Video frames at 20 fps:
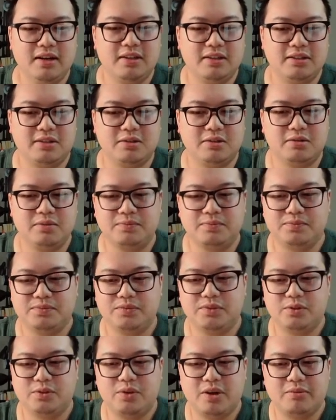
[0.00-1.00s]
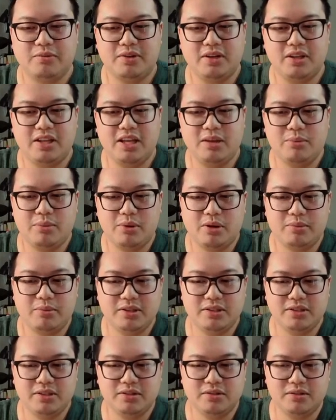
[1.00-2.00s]
So do I want to keep all my
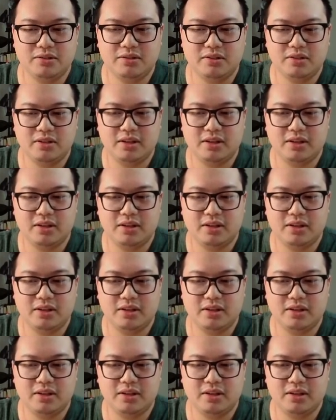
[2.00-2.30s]
singles?